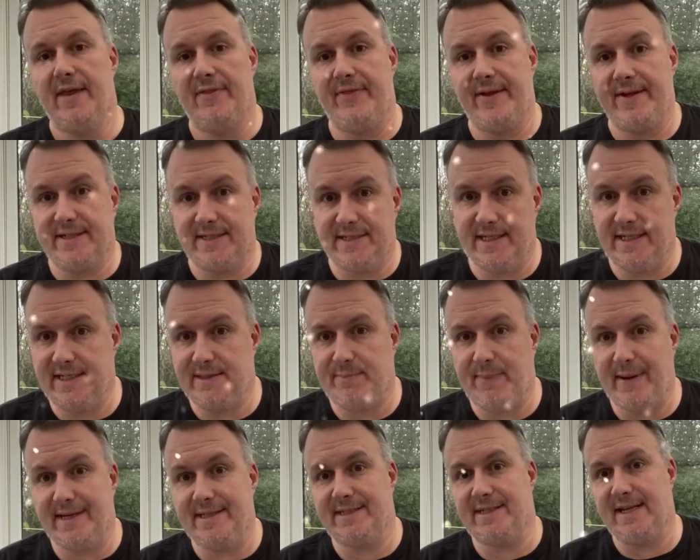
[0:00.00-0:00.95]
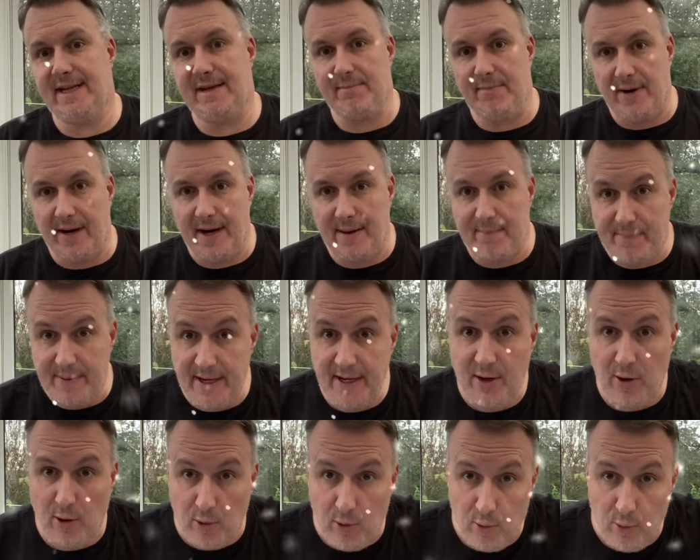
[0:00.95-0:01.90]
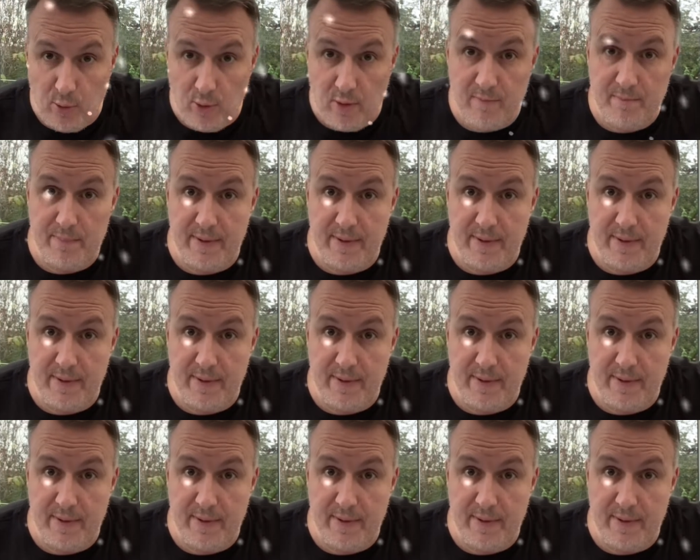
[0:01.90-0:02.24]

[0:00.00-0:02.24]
This is basically my big haul of